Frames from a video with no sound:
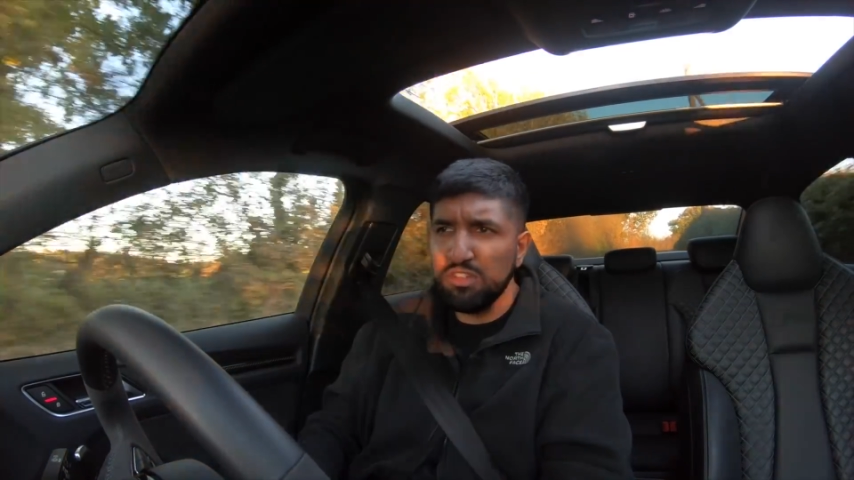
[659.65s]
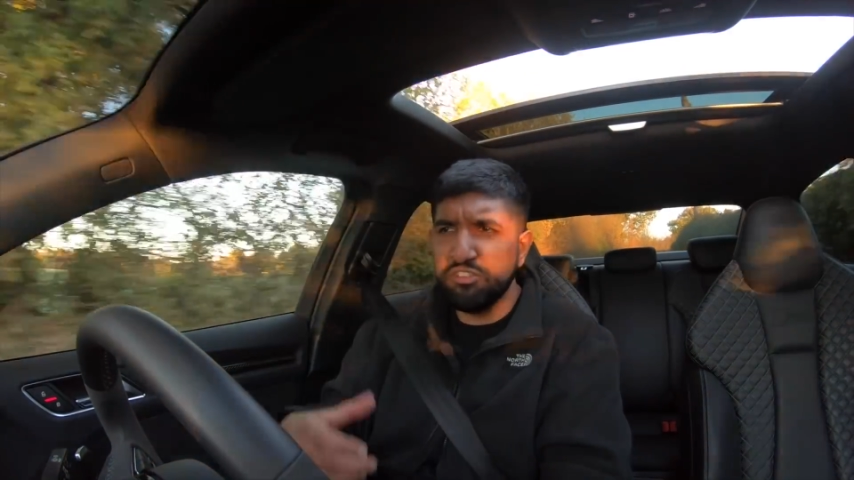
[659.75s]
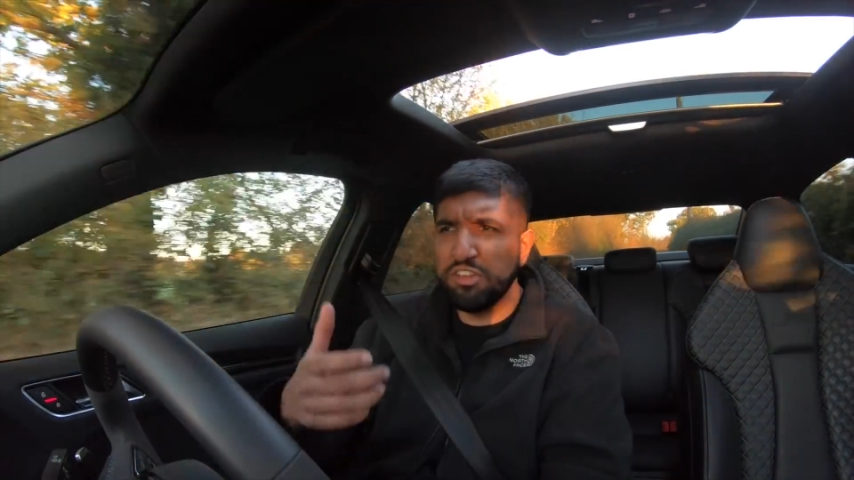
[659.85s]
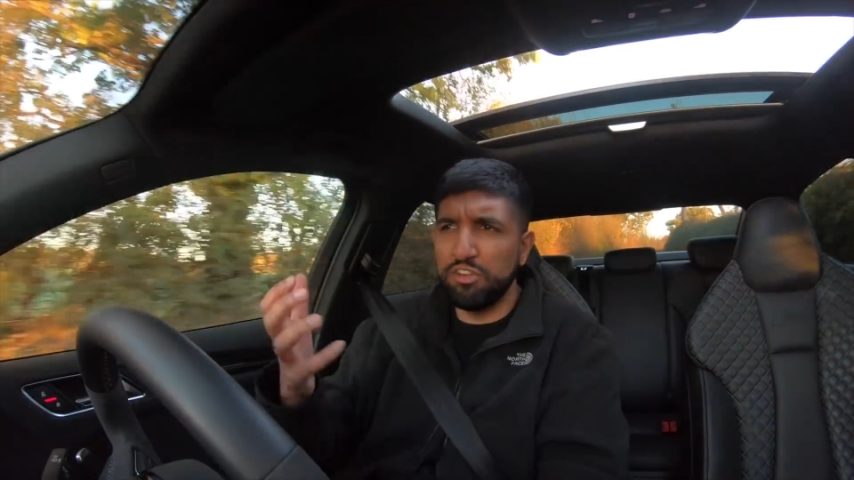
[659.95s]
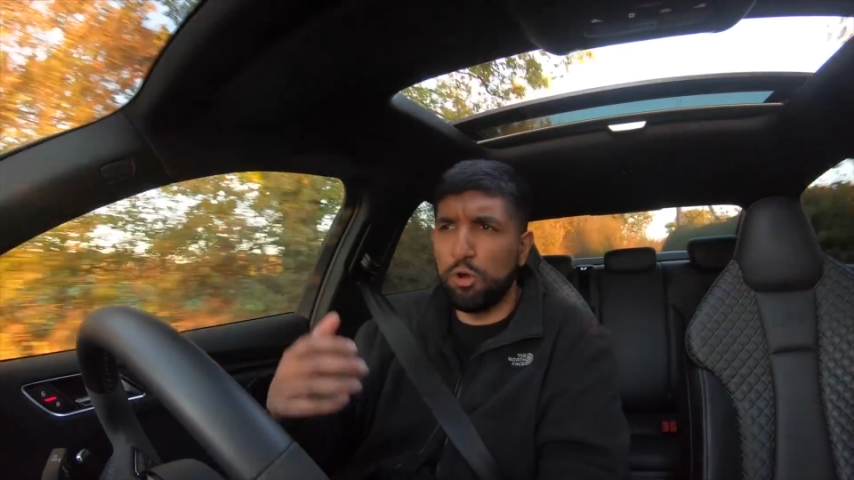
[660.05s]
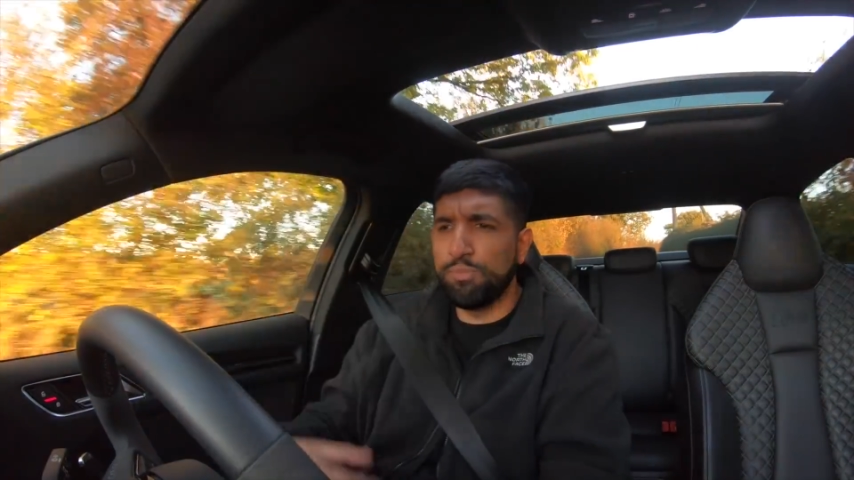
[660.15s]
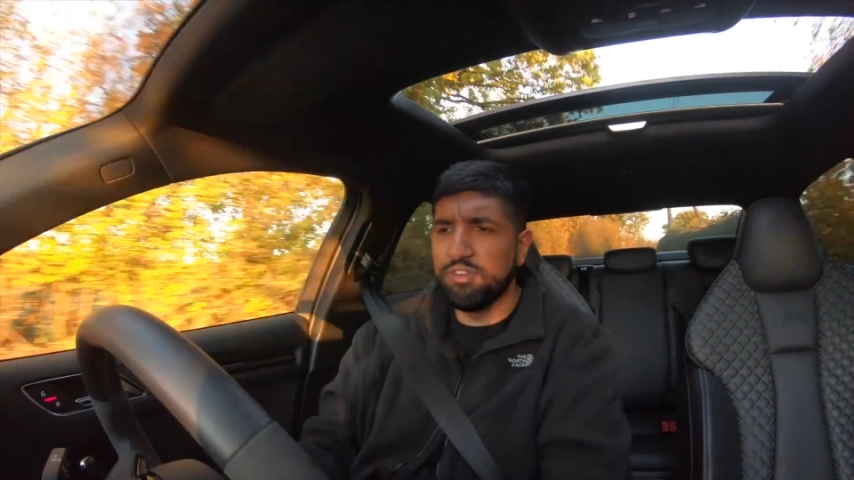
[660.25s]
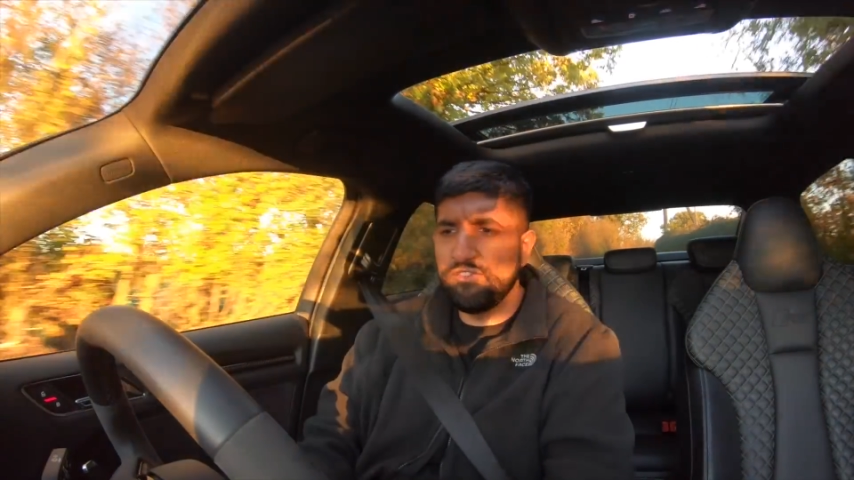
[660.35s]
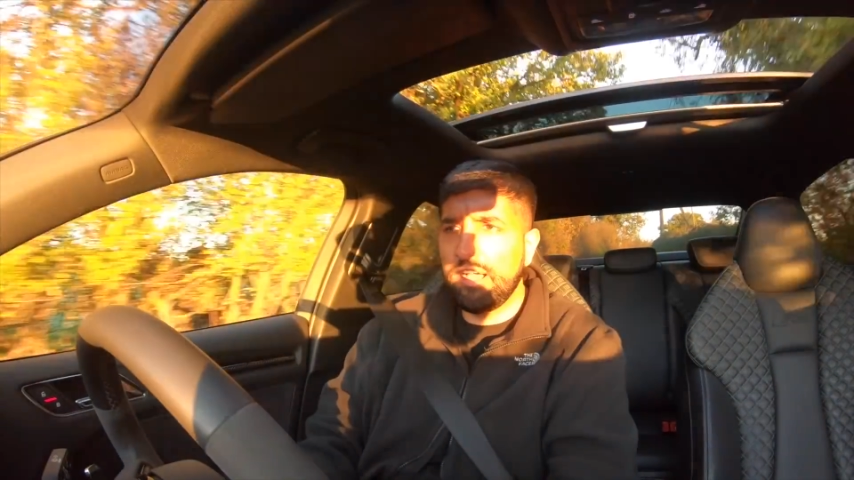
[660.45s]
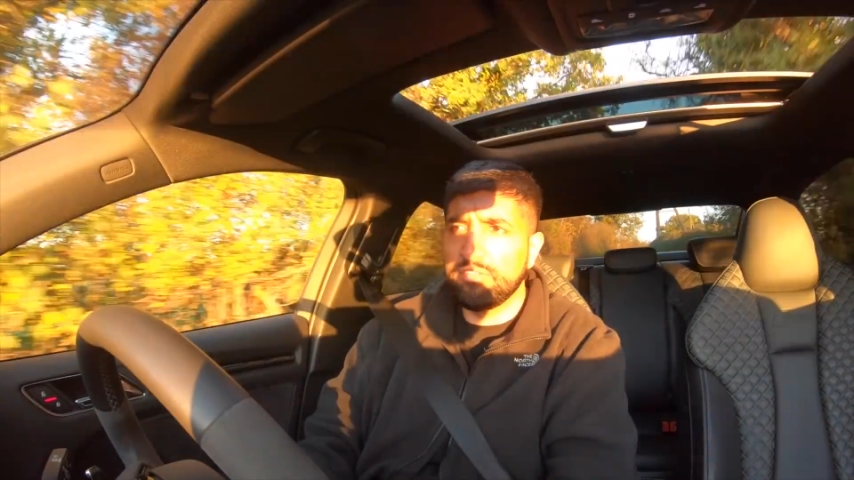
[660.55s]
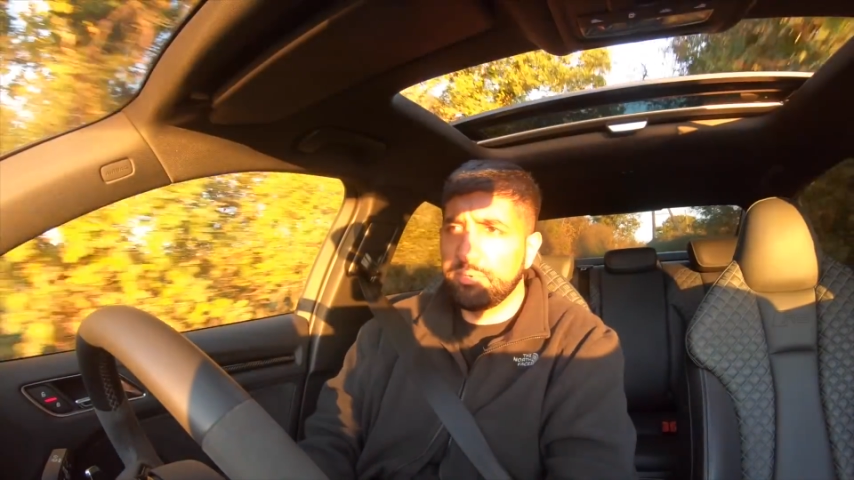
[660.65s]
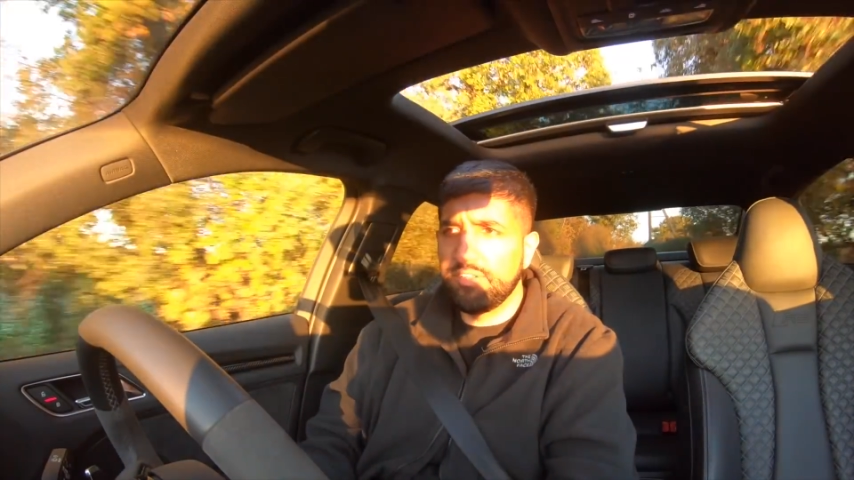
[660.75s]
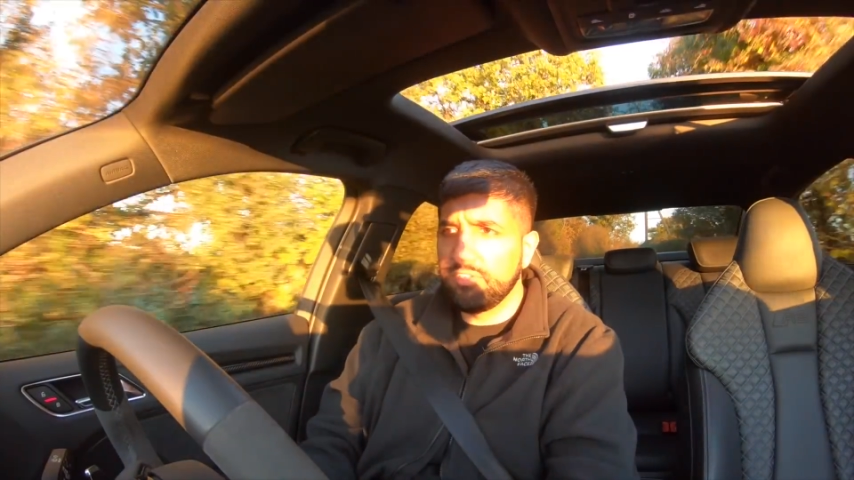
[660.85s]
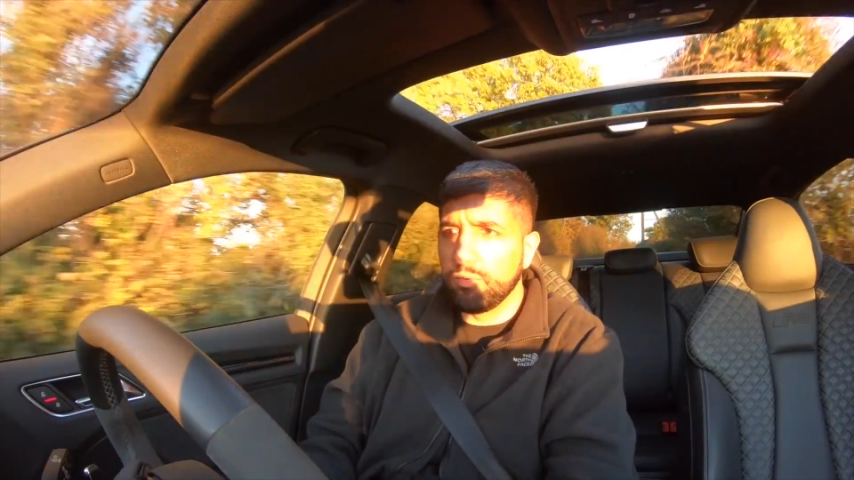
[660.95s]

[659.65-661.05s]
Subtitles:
so you can open the valves whenever